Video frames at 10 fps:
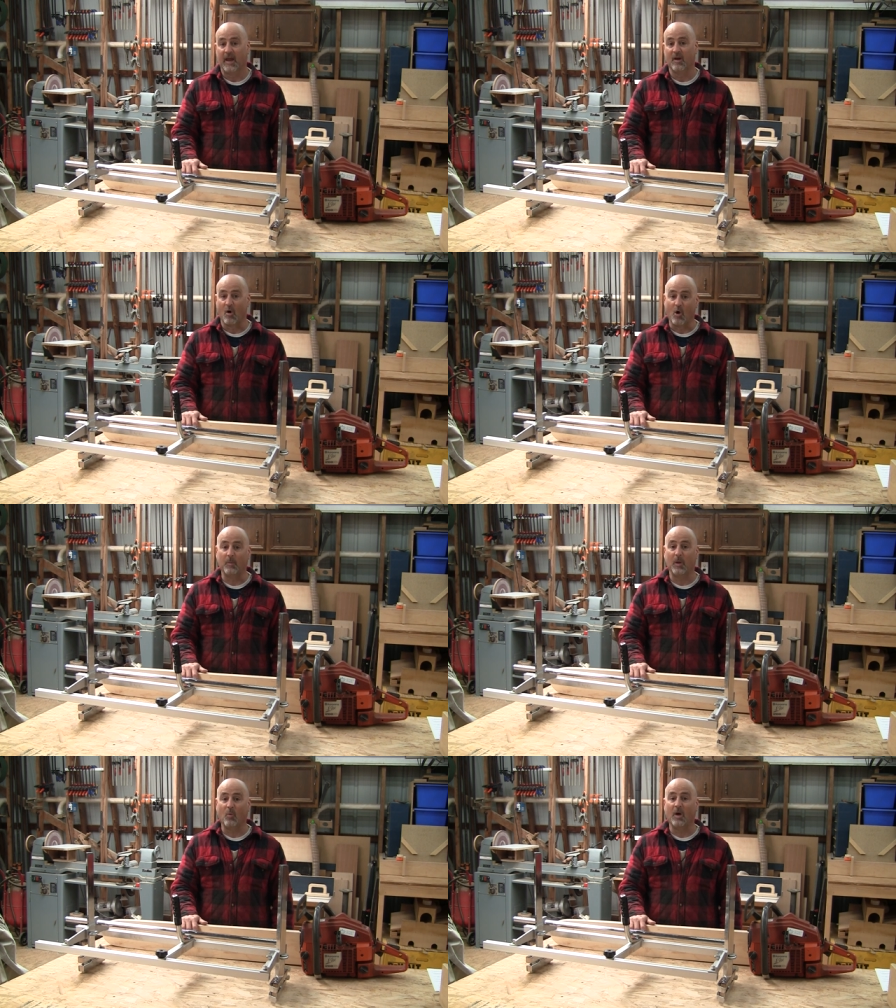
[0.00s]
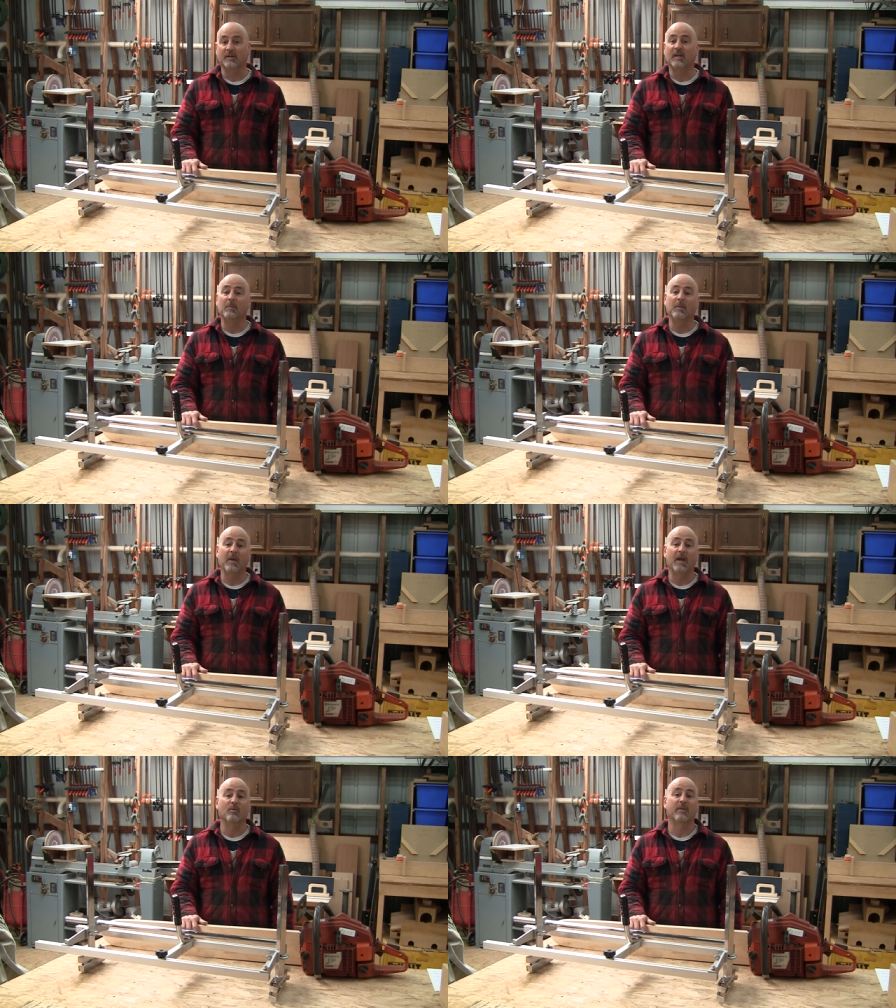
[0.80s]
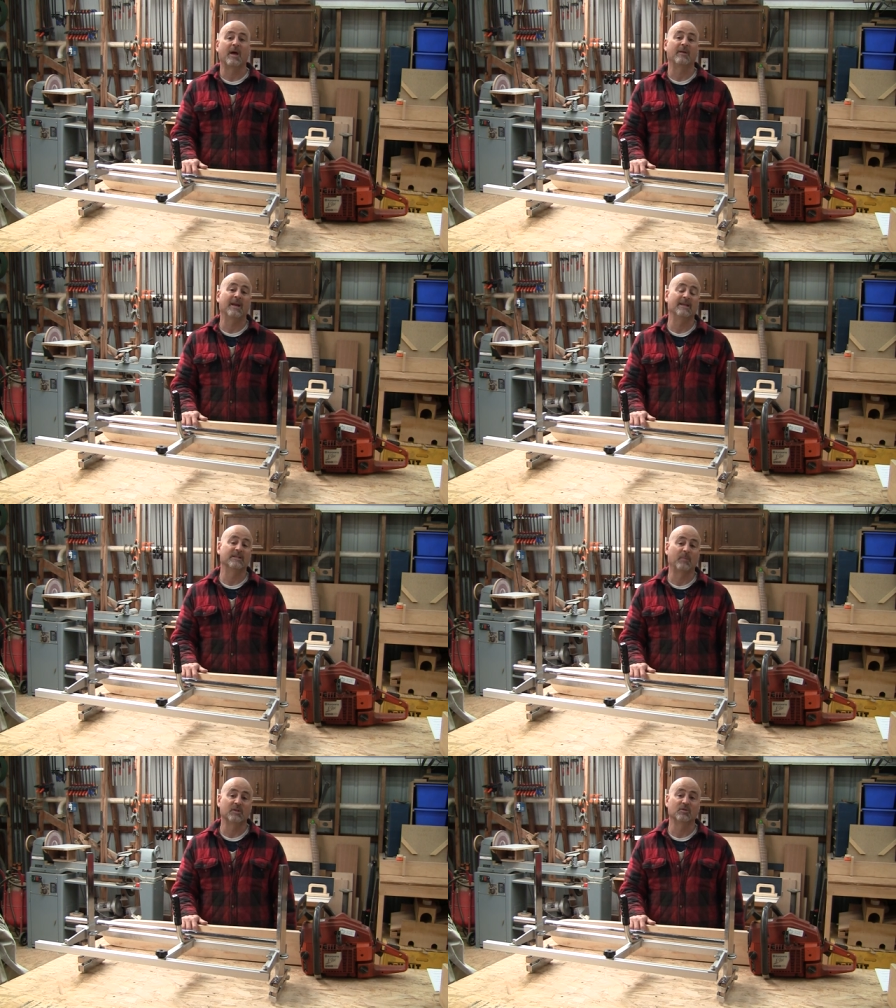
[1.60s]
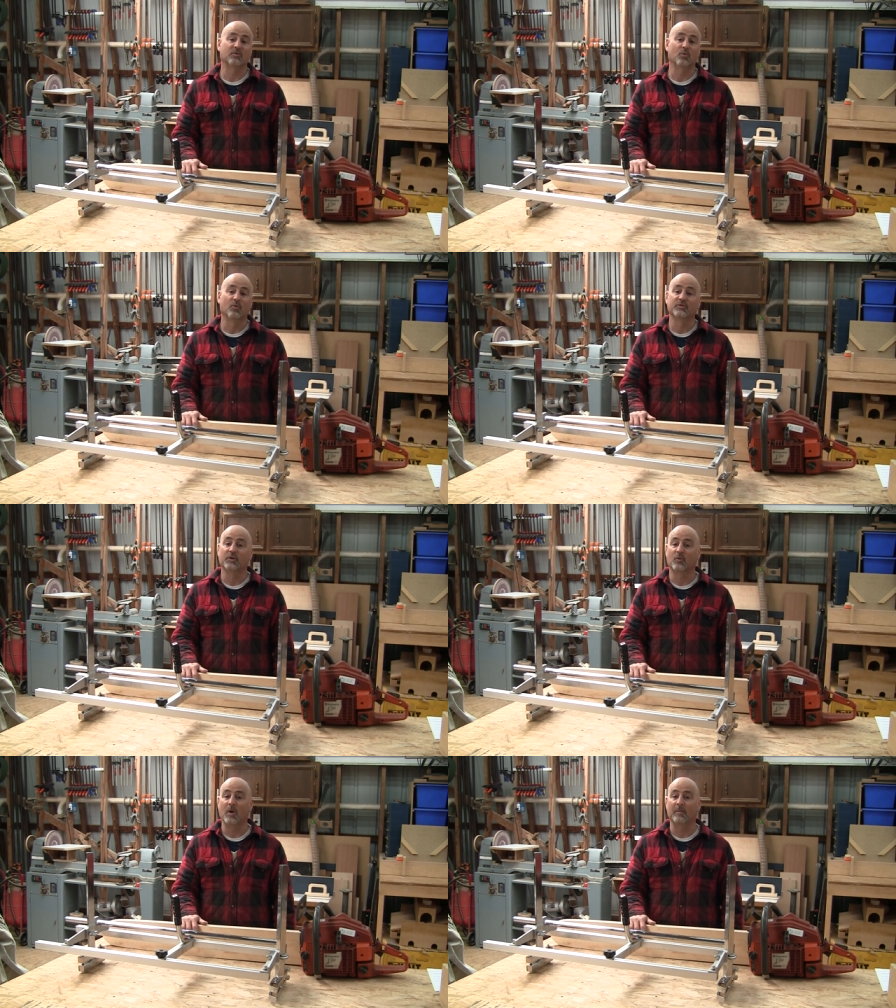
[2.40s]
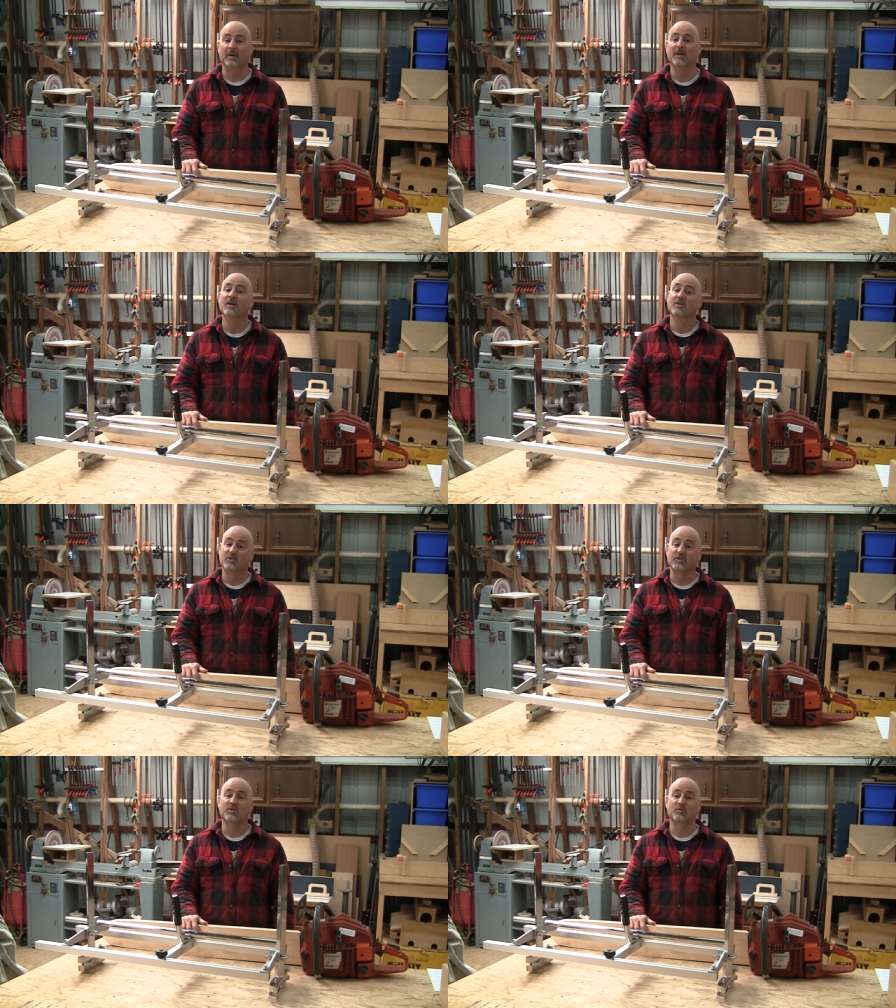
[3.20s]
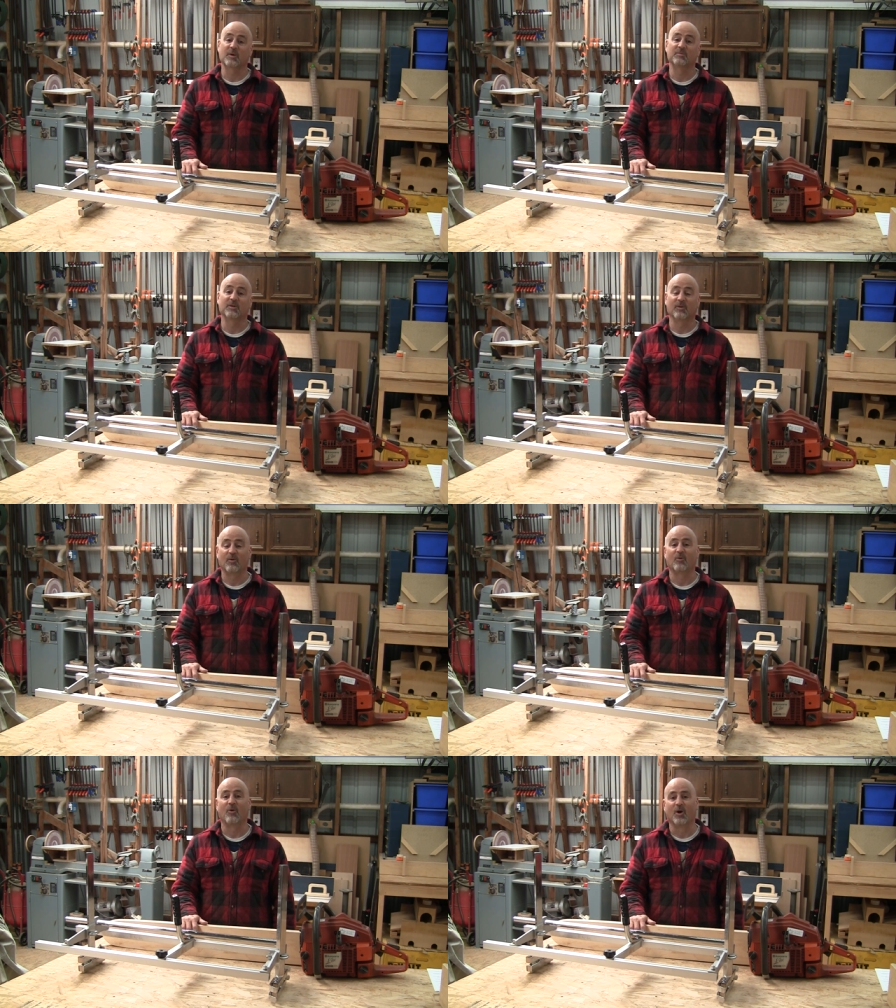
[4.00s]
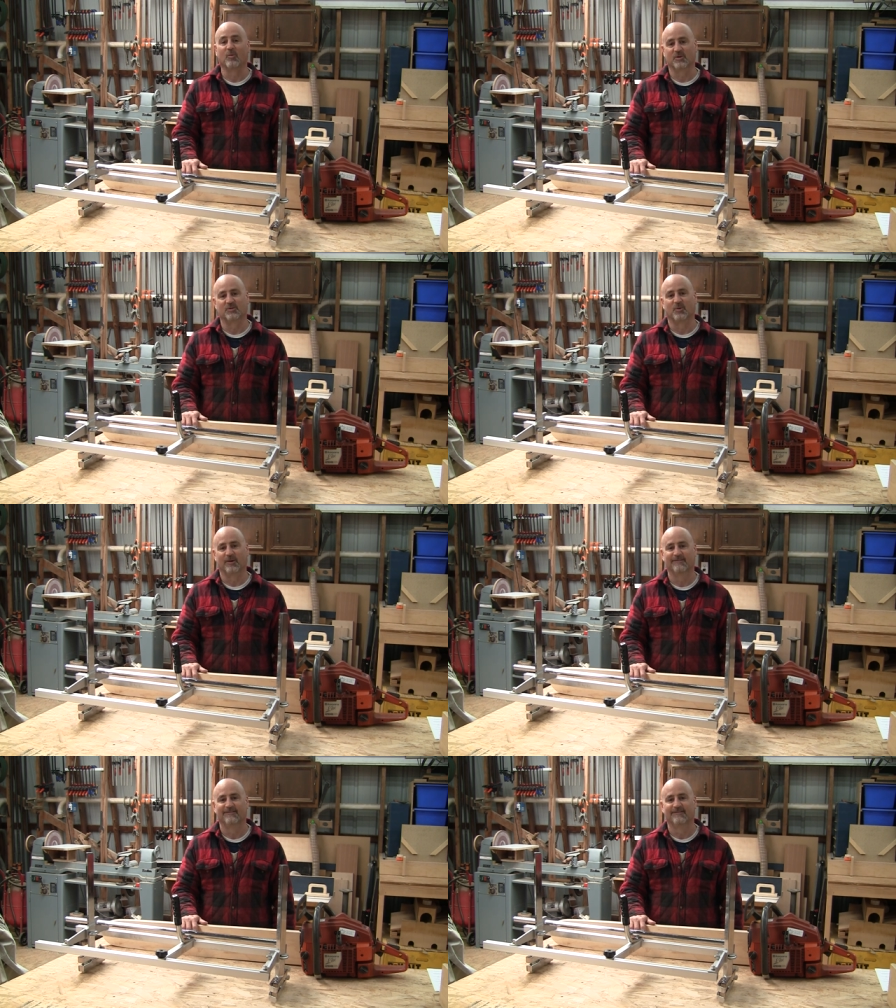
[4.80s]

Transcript: and all but one can be made without any special tools or equipment, just a trip to your local hardware store.